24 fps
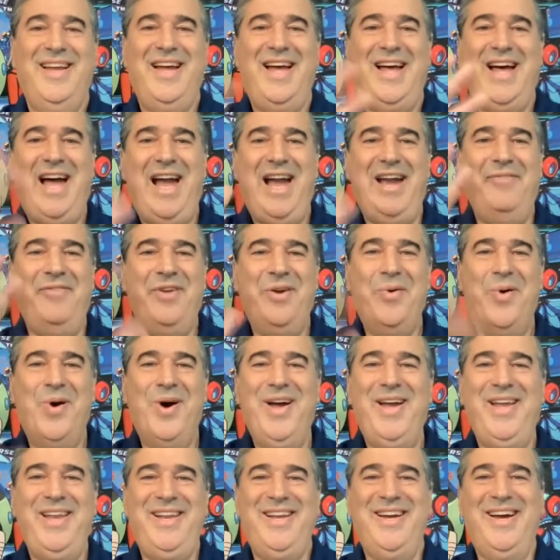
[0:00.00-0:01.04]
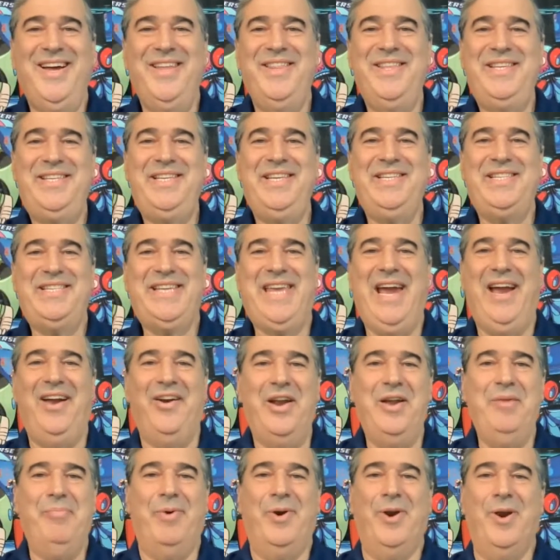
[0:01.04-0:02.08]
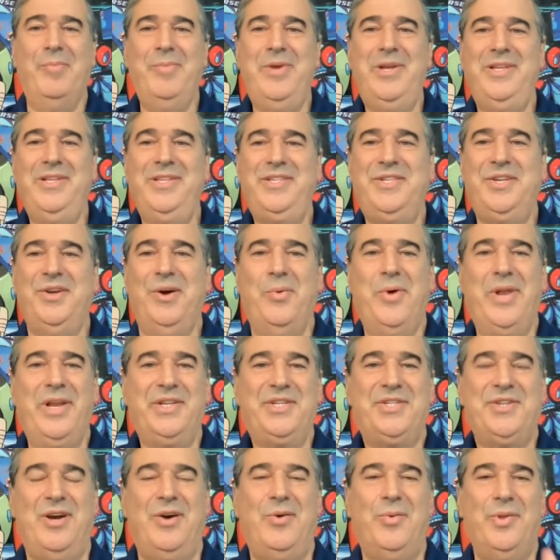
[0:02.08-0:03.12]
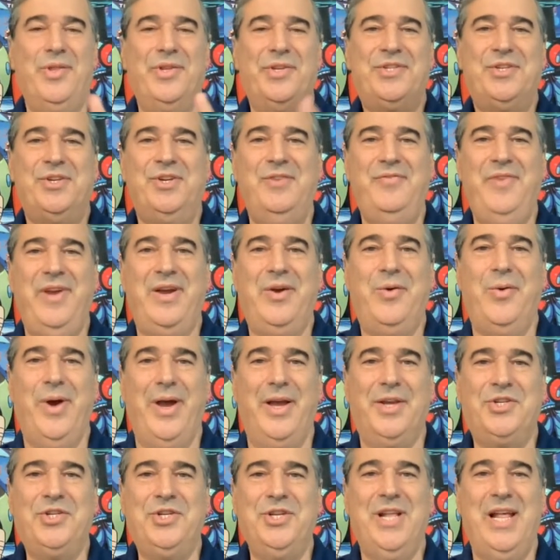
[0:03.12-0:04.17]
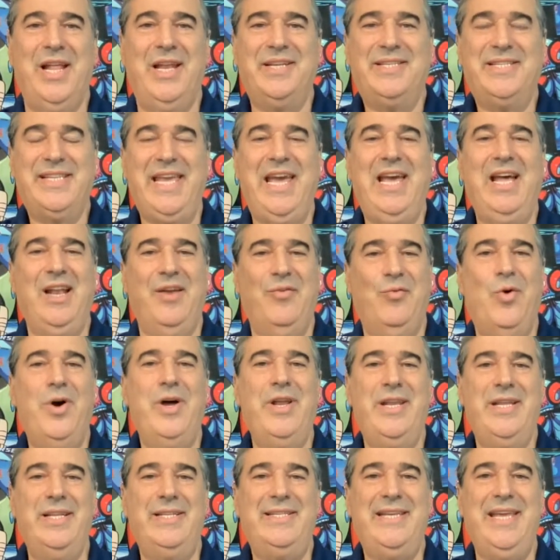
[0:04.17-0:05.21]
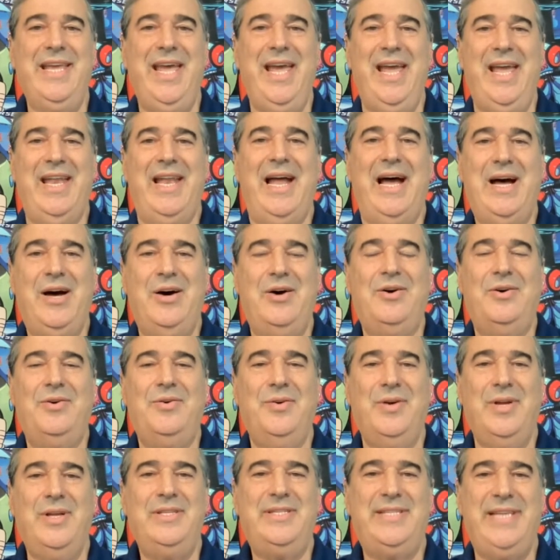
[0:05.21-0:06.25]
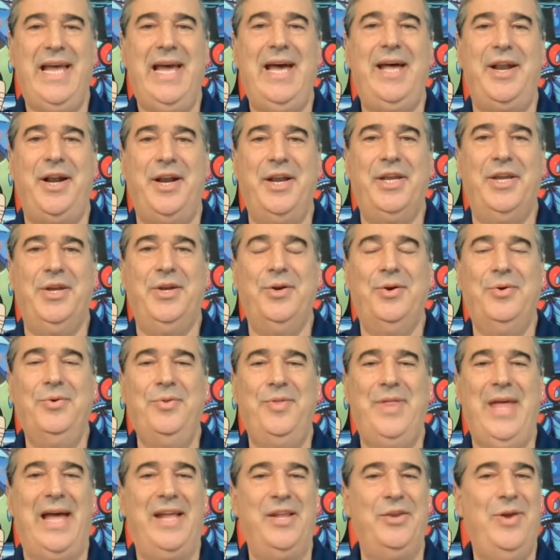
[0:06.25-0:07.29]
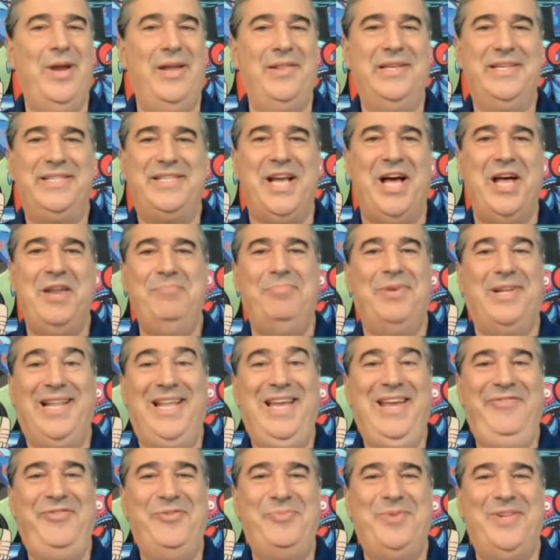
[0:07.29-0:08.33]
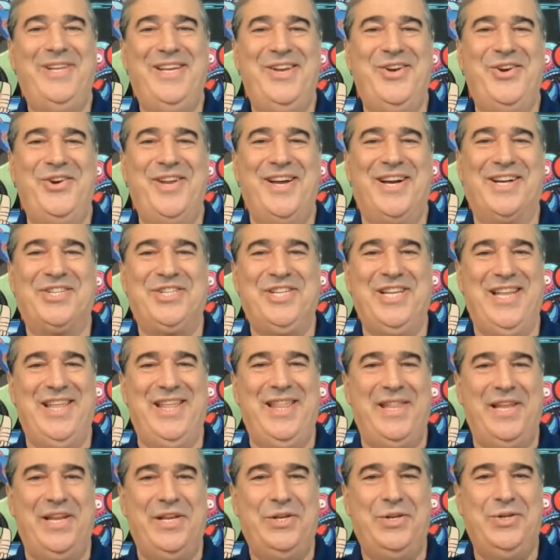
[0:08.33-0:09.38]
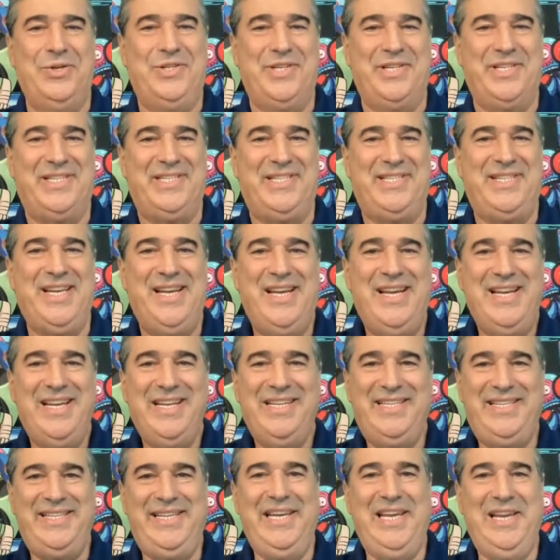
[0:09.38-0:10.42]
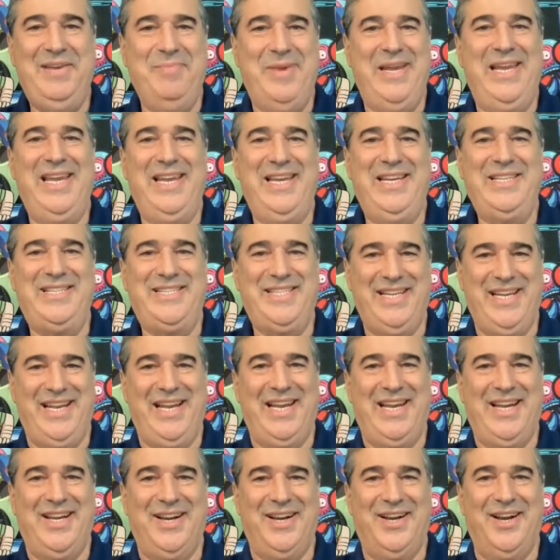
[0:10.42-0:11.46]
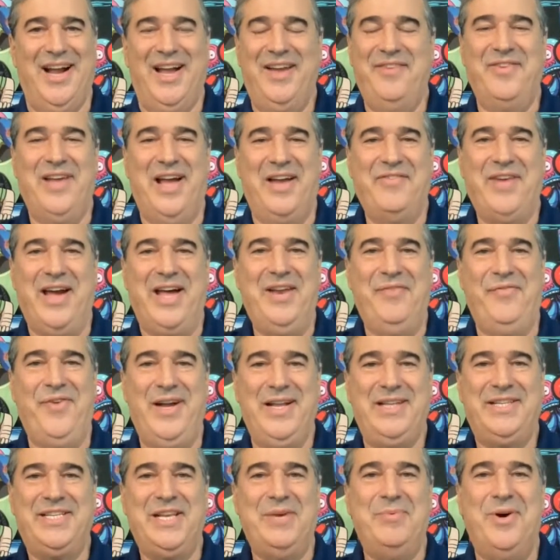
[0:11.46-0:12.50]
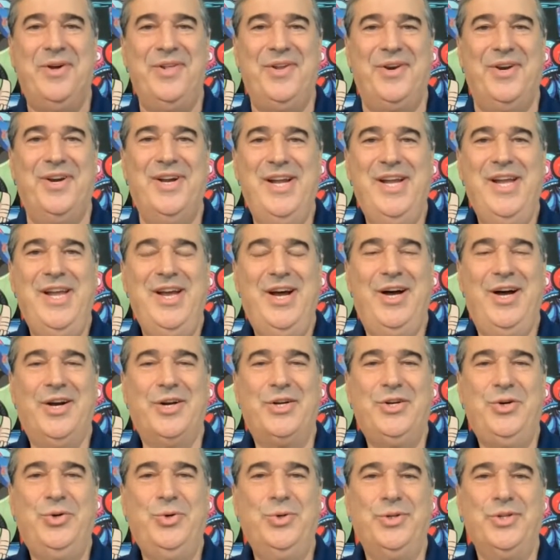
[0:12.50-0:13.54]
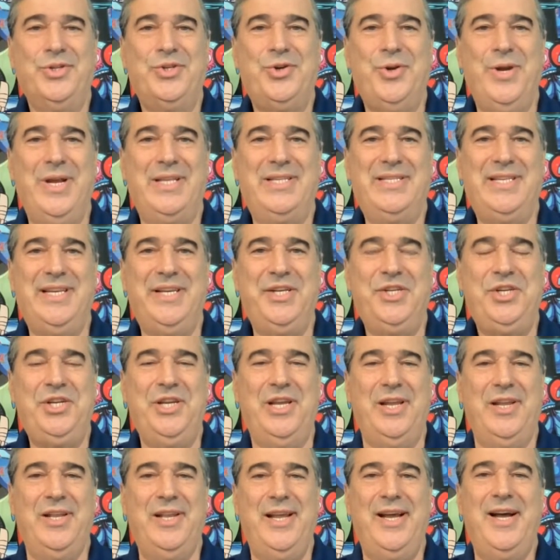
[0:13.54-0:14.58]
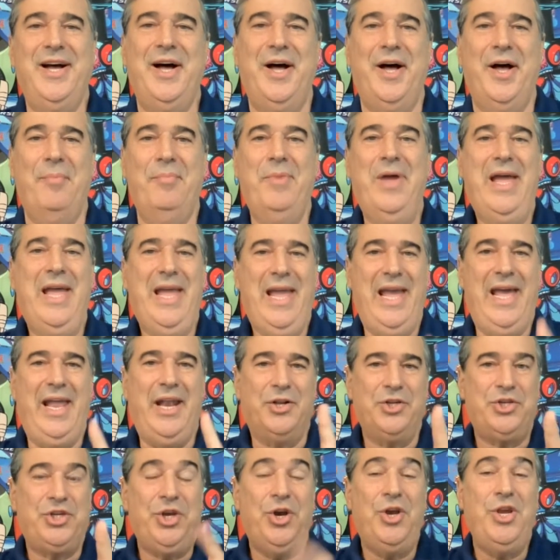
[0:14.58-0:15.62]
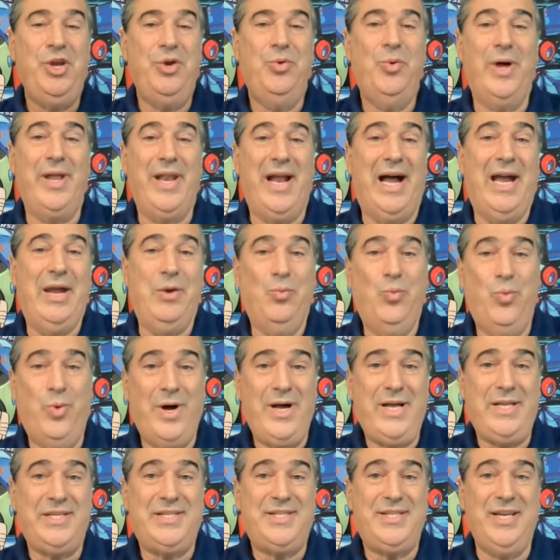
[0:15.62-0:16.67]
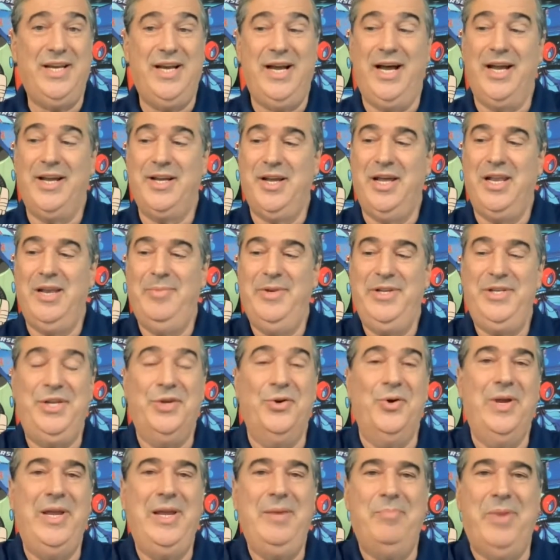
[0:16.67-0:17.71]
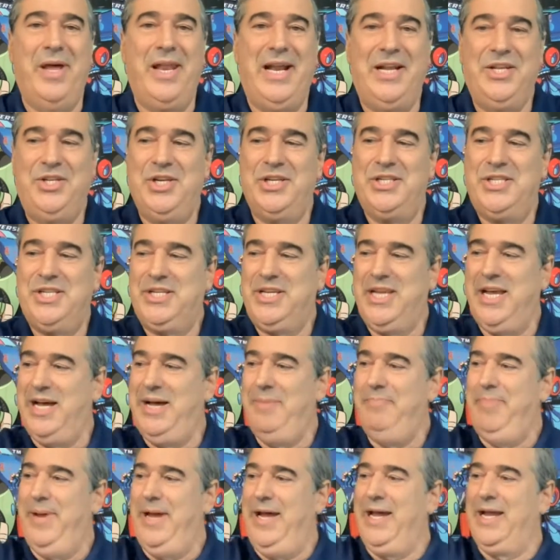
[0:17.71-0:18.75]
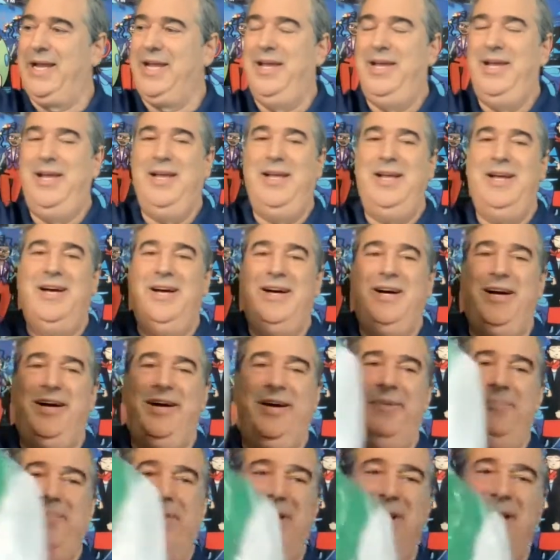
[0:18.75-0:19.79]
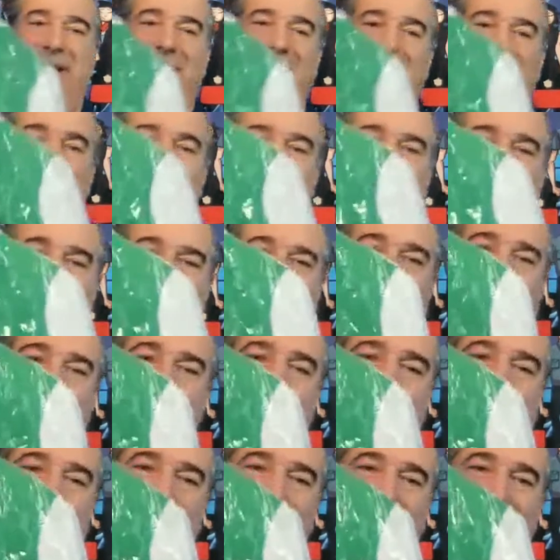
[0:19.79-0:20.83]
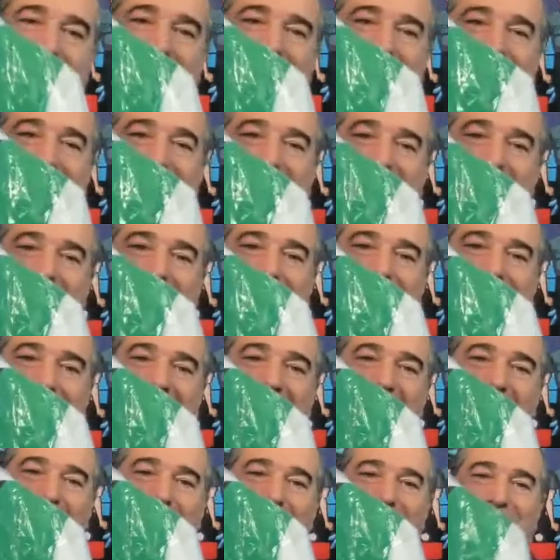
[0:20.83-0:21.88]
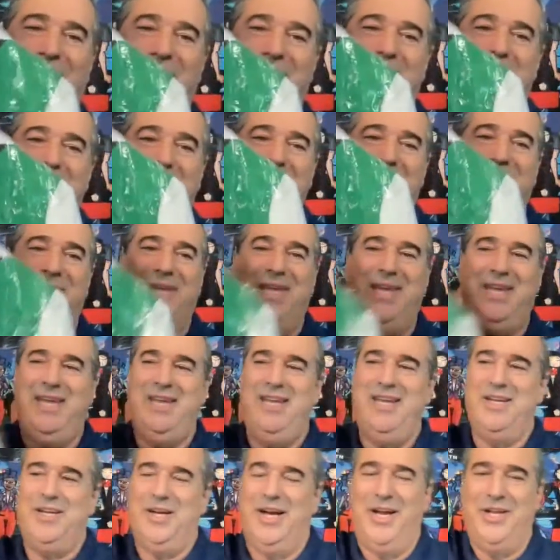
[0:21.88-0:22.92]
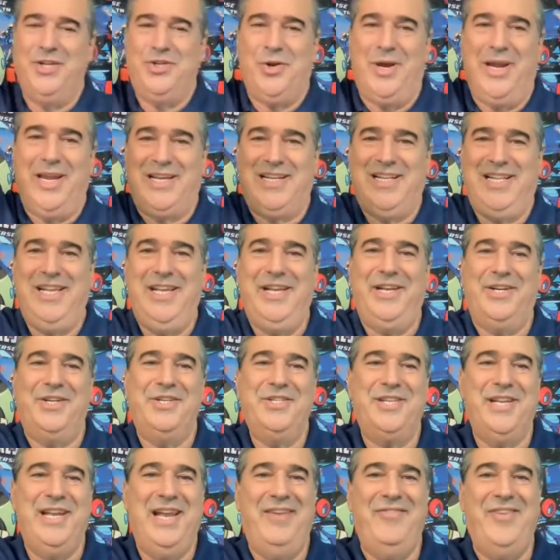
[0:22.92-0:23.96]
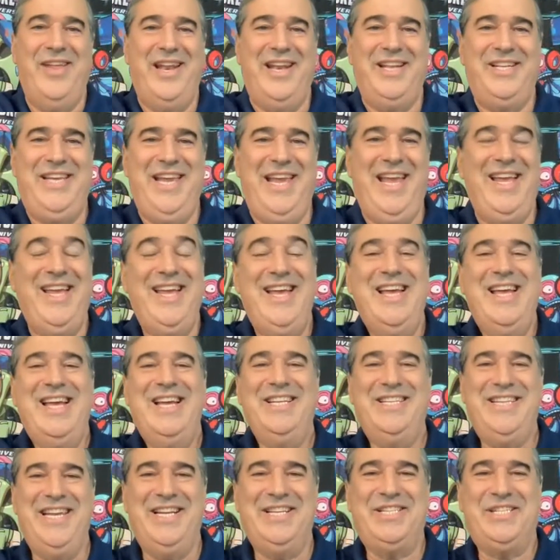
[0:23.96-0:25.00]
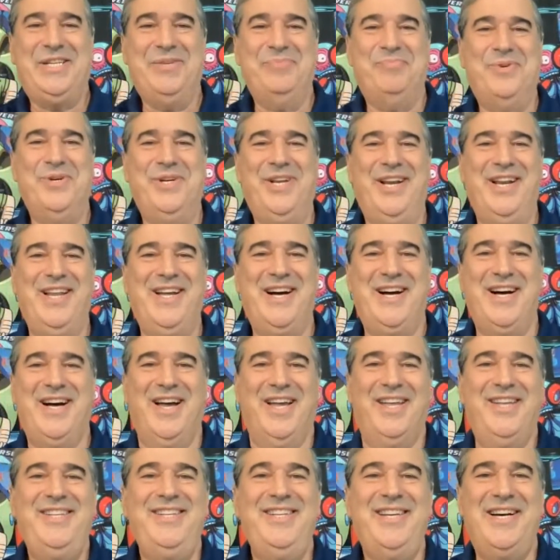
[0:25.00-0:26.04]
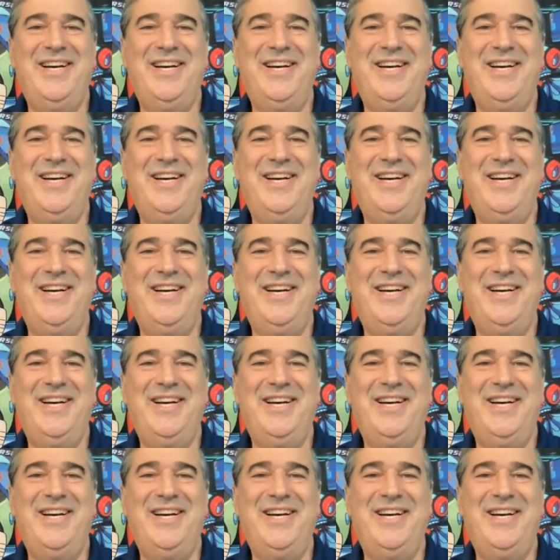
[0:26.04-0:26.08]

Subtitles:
Hi, everyone. This is Gary Bergman. So I want to start with a survey question. On a scale of 1 to 10, how sad are you that you had this unbelievable introduction and then you just see me sitting here? I've got to find some other cool transition. And I'll show you what I was going to be doing, but I just got back my Cyber Hero custom, from the dry cleaners, and they haven't had a chance to put it on.